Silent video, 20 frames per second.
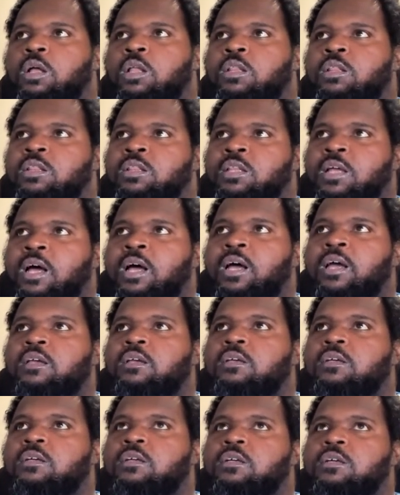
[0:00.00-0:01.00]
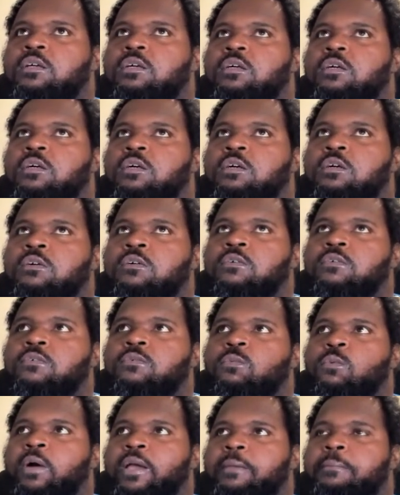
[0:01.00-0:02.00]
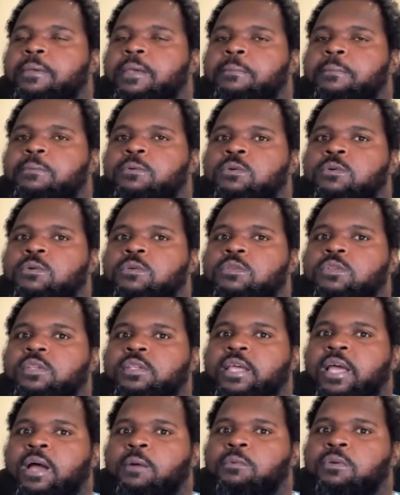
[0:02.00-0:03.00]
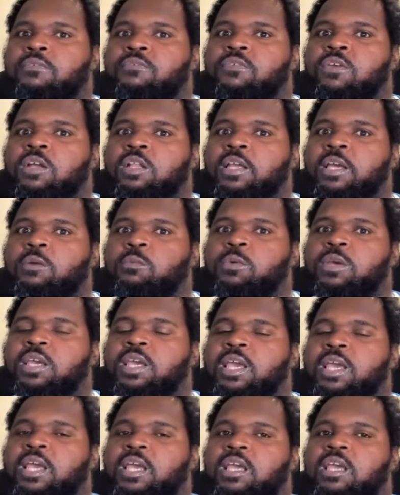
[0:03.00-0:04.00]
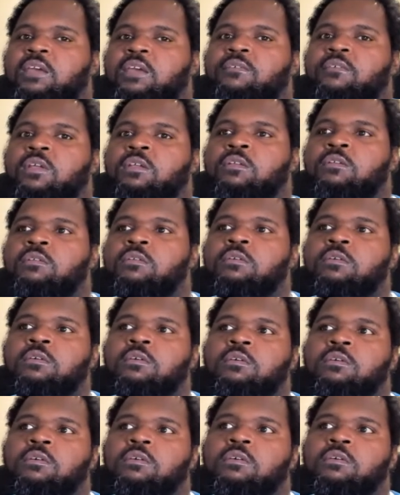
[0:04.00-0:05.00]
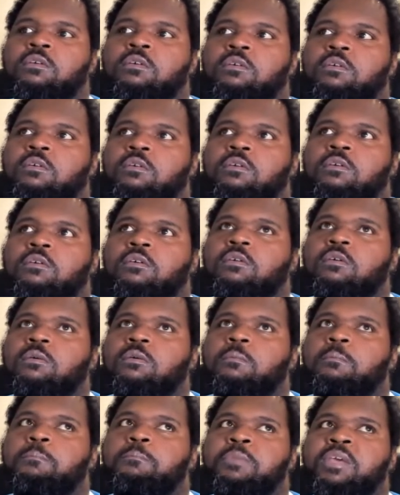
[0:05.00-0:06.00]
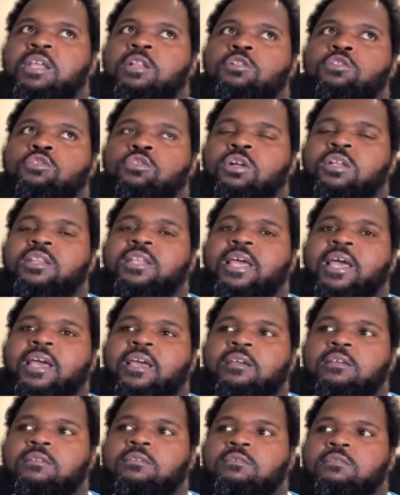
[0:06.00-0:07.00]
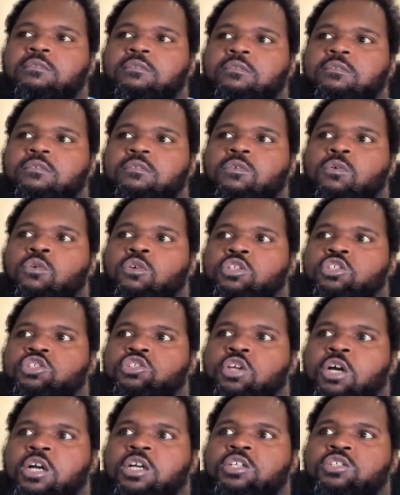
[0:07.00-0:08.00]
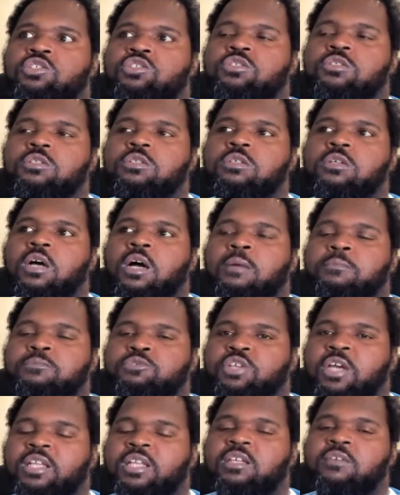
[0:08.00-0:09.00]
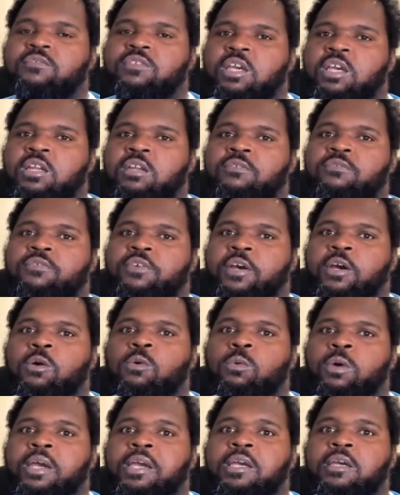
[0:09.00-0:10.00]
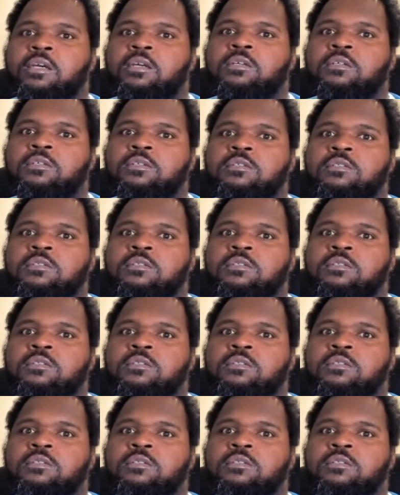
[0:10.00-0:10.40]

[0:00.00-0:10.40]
a lot of white people that we feel like we can't even be looked at or judged objectively in a fair way.